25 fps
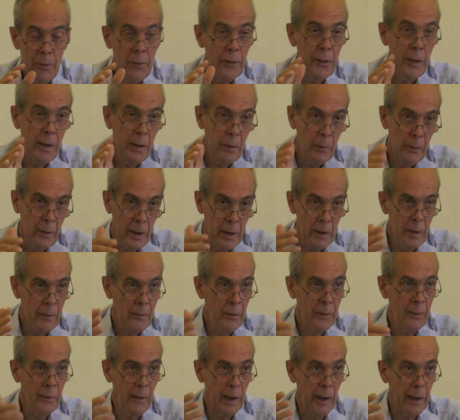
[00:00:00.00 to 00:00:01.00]

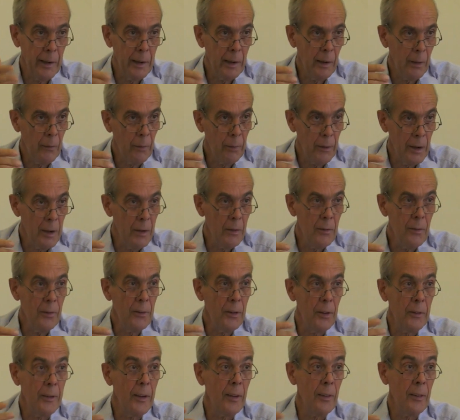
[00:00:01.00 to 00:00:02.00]
series like the
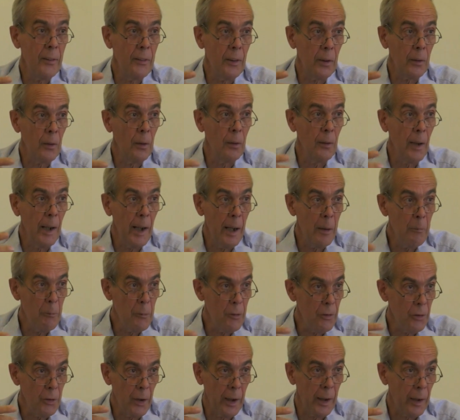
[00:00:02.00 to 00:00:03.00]
Statistical
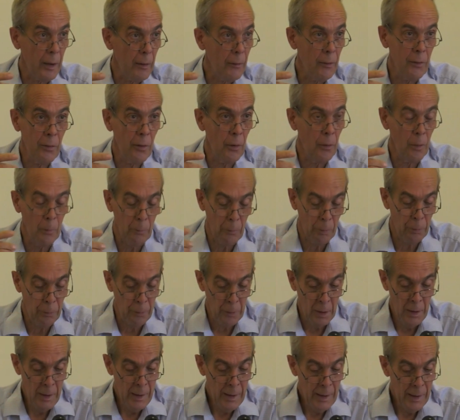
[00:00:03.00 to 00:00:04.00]
Abstracts
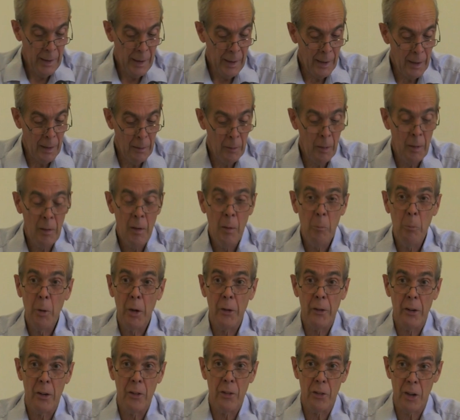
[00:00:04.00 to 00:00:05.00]
of
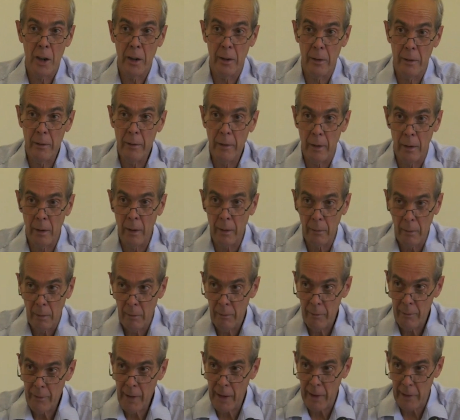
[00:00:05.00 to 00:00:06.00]
British India
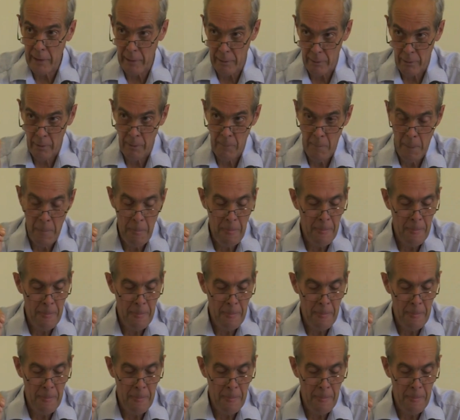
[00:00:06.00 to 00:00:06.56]
date.